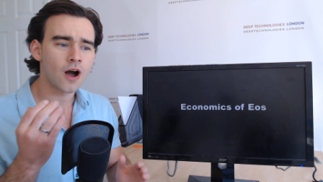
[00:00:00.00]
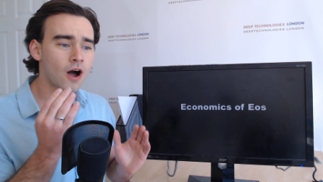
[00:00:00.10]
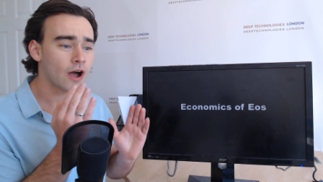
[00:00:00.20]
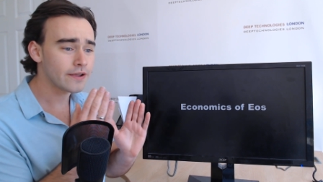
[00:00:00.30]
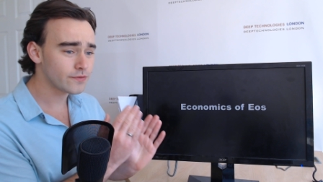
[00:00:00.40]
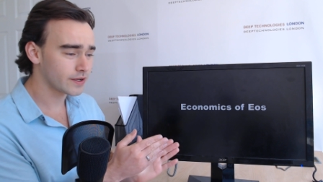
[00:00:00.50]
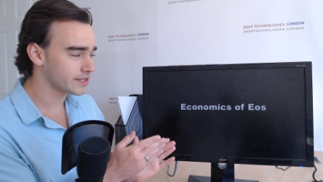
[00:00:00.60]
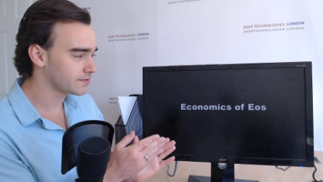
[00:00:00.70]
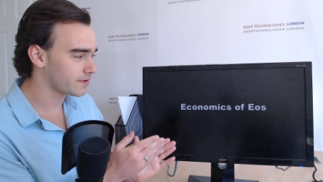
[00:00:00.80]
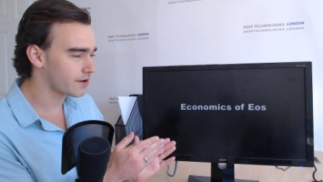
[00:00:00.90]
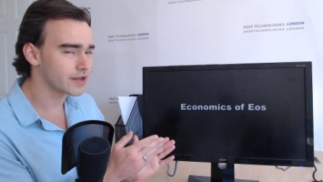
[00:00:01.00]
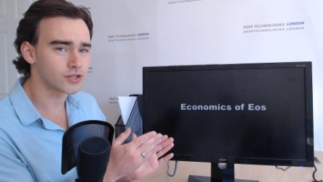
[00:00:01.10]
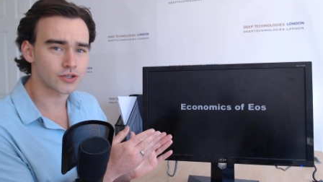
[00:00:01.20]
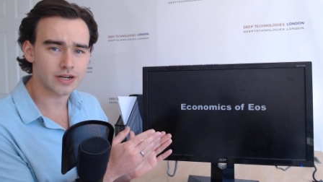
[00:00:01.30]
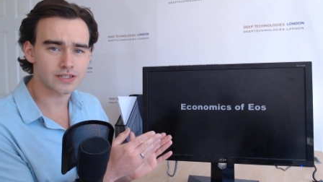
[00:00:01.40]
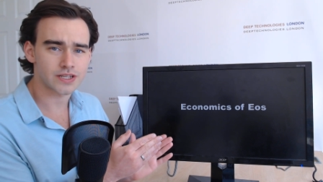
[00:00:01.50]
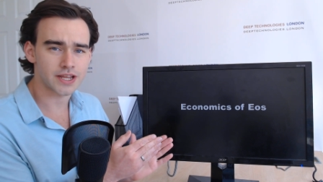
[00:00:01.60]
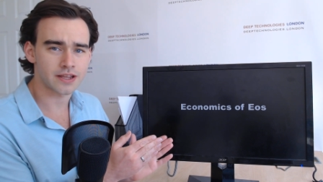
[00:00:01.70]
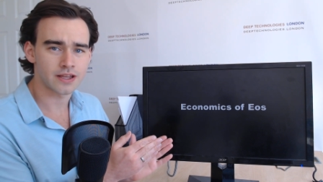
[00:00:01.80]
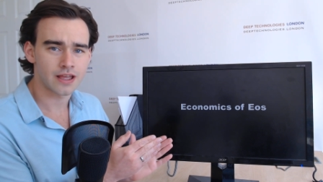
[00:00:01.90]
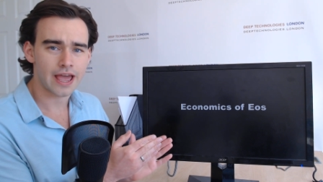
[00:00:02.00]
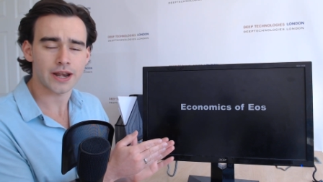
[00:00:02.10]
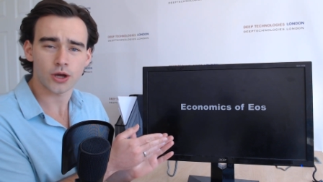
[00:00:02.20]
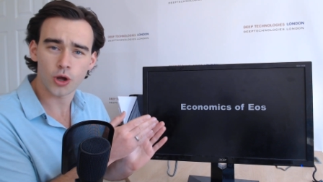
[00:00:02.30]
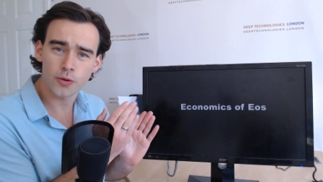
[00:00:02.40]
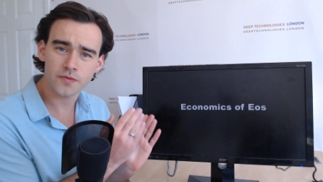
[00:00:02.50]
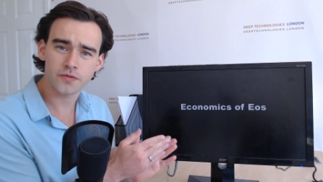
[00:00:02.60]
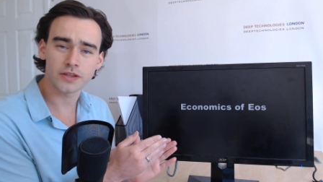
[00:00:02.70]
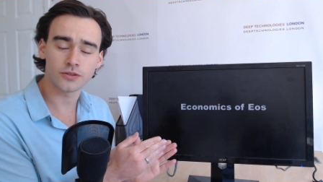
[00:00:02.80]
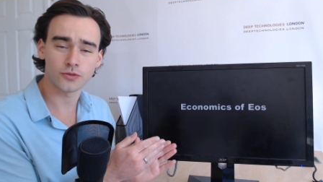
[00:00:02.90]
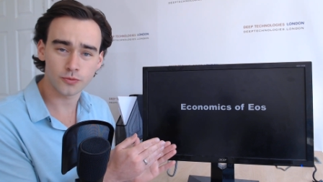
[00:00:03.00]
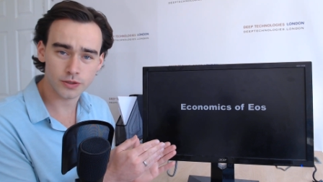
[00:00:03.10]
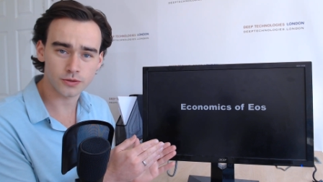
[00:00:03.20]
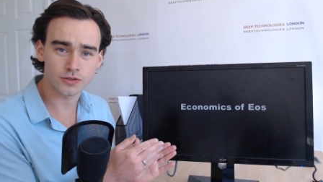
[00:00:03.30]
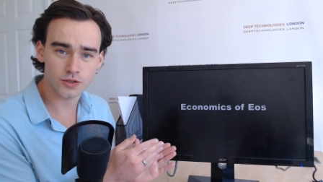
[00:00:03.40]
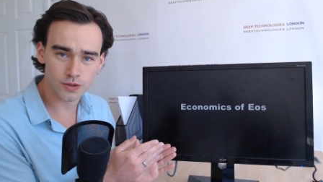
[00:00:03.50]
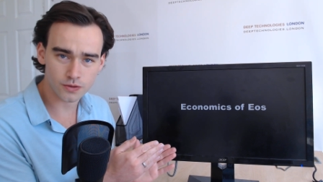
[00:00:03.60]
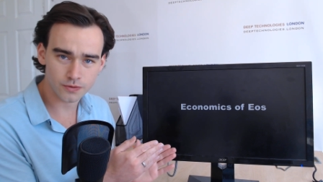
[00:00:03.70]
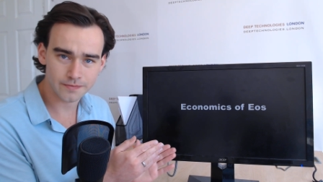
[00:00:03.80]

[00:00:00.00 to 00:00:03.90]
I find this very interesting, and hopefully you will too.